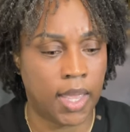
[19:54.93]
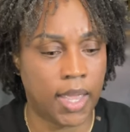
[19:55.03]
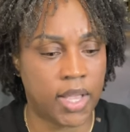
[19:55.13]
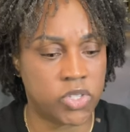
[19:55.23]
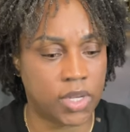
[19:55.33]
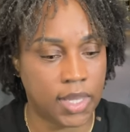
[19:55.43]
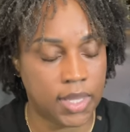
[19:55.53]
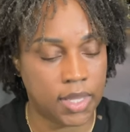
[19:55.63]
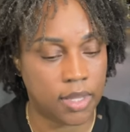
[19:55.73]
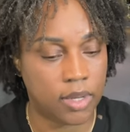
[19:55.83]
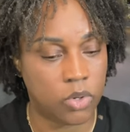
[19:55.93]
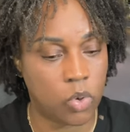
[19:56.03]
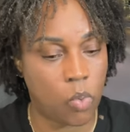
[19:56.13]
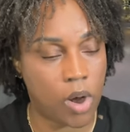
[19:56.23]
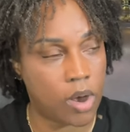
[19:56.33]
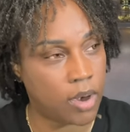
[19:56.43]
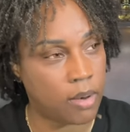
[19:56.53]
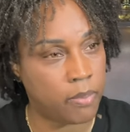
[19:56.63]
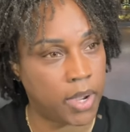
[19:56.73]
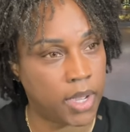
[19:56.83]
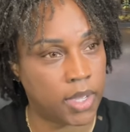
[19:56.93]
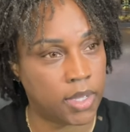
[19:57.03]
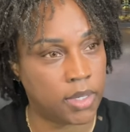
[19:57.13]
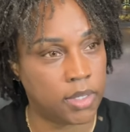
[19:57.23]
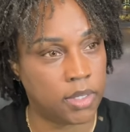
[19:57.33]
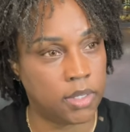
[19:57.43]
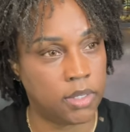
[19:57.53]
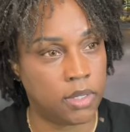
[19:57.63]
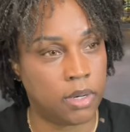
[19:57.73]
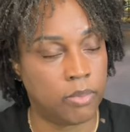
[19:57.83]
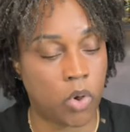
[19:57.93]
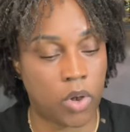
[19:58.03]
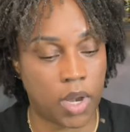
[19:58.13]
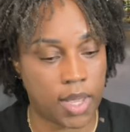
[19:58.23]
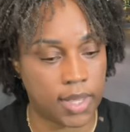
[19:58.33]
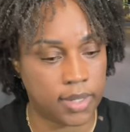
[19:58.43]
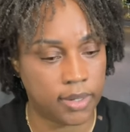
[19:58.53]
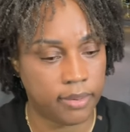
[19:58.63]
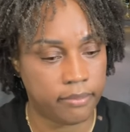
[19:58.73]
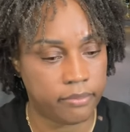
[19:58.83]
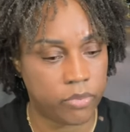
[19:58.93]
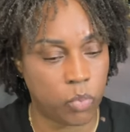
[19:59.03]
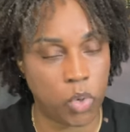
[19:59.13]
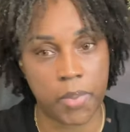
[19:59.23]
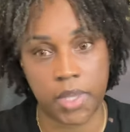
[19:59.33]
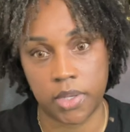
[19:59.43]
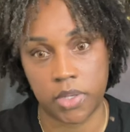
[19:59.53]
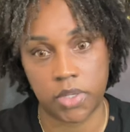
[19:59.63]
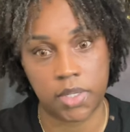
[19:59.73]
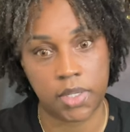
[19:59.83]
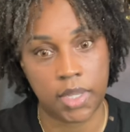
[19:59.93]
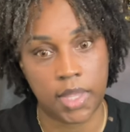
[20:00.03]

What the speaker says: Angelique Noir by Guerlain would be good.